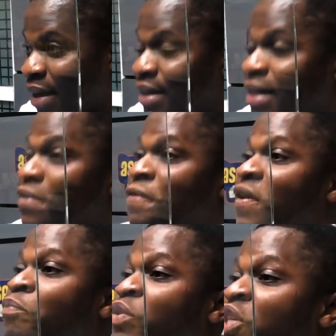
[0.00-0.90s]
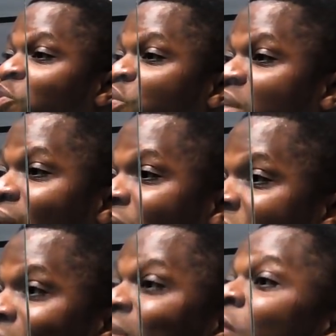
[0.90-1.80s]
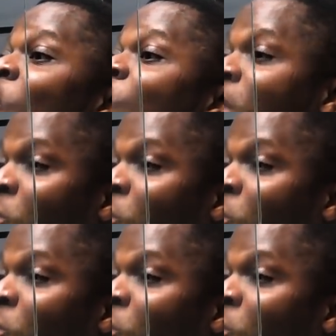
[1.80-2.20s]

the deferred prosecution agreements and all the